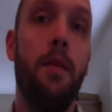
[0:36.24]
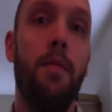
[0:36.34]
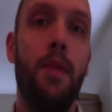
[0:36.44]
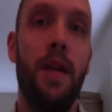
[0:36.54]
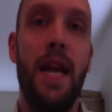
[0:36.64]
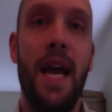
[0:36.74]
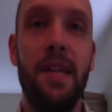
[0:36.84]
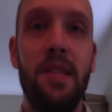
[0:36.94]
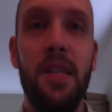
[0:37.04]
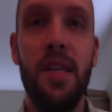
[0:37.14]
But an
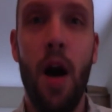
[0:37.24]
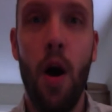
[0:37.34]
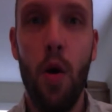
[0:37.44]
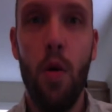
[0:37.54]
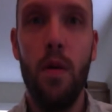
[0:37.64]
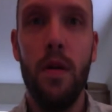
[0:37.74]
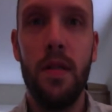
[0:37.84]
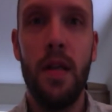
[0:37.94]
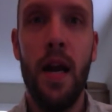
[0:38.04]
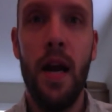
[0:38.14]
SEO
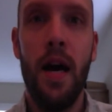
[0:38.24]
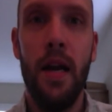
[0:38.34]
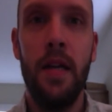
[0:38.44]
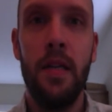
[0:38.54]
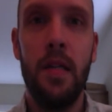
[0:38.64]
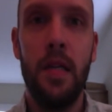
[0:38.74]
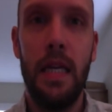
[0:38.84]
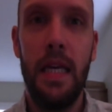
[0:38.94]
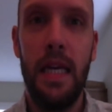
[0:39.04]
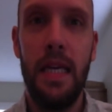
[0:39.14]
site audit
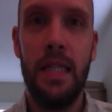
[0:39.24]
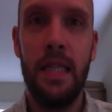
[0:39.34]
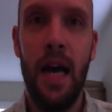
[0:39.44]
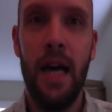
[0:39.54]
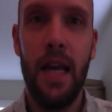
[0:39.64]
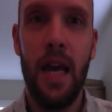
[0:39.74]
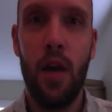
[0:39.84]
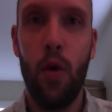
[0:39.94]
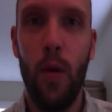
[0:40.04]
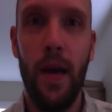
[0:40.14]
is not a
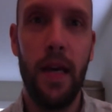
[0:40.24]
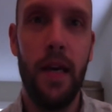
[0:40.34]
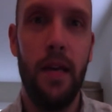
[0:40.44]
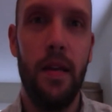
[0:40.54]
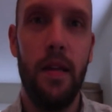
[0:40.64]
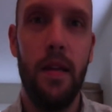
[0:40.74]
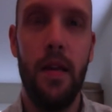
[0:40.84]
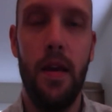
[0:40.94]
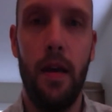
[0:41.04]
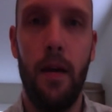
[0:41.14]
quick thing.